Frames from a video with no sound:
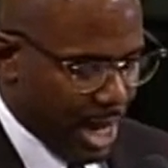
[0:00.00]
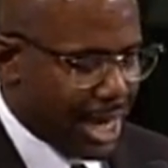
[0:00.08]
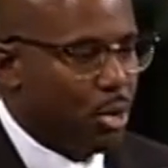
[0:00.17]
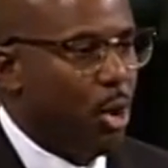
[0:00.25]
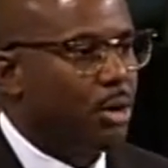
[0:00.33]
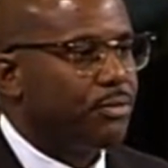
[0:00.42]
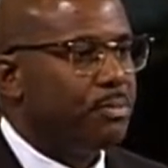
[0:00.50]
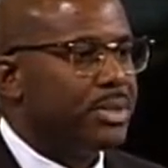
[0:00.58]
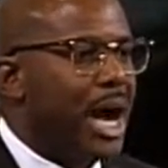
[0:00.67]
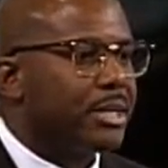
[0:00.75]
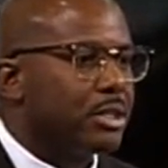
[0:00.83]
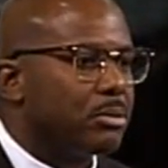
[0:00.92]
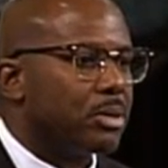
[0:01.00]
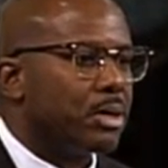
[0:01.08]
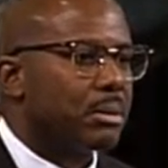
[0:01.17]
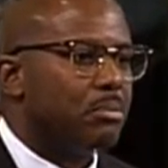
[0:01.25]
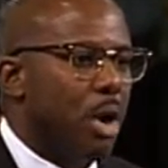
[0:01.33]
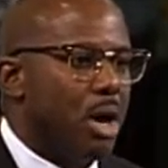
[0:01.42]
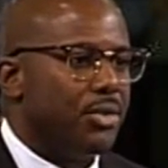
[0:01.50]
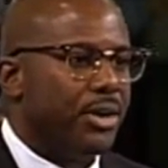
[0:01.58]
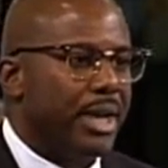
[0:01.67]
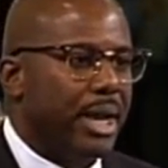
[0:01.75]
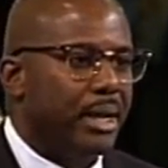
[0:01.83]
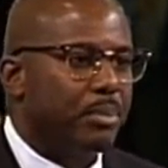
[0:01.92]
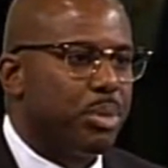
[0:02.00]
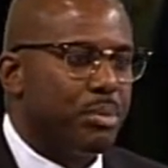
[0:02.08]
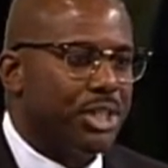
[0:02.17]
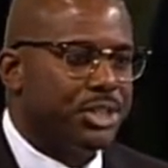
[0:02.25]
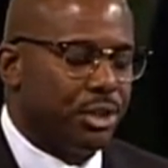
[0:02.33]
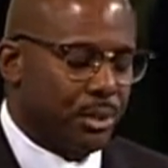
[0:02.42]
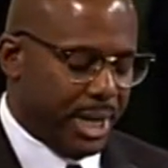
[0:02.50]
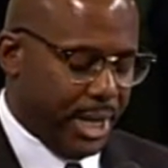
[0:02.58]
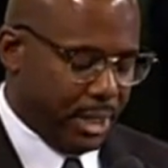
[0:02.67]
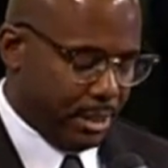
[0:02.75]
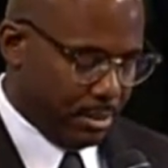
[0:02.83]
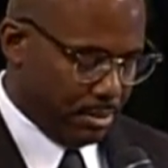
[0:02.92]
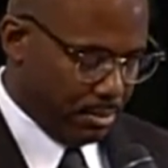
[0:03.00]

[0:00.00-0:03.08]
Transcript: A quote from Dr. Martin Luther King, permission to read.